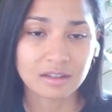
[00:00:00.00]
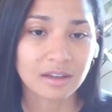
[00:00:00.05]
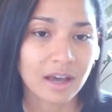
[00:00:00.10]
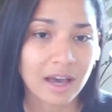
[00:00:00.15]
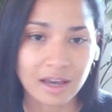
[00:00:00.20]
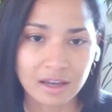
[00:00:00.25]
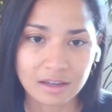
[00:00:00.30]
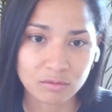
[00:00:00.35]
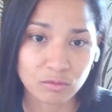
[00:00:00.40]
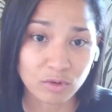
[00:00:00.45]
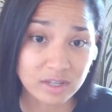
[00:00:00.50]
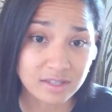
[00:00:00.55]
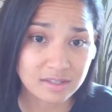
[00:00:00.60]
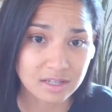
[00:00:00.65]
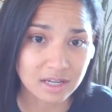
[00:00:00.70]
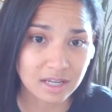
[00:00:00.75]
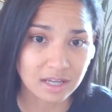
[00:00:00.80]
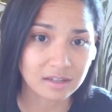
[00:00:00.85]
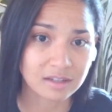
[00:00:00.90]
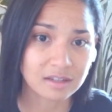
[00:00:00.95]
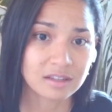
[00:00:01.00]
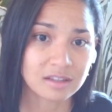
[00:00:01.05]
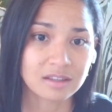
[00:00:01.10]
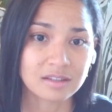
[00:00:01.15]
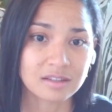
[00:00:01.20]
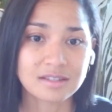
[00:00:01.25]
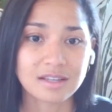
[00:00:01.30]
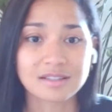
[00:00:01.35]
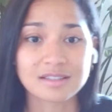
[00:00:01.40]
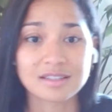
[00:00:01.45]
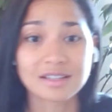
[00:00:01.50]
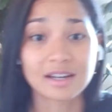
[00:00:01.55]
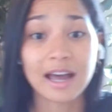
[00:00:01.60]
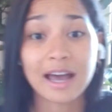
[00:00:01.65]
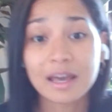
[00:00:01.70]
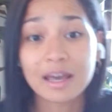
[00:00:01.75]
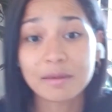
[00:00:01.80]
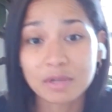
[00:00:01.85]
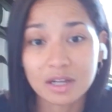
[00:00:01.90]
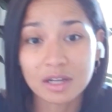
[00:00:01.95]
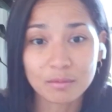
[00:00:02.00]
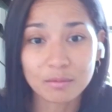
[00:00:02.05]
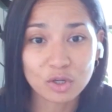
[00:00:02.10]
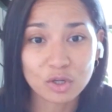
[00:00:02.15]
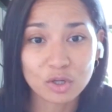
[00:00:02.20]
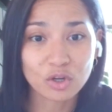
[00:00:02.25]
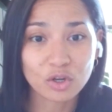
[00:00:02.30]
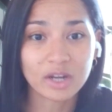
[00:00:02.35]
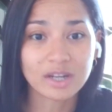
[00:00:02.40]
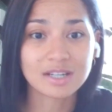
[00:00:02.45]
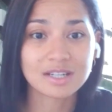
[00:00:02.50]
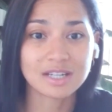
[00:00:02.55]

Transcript: I resonate in the sense that I'm an immigrant.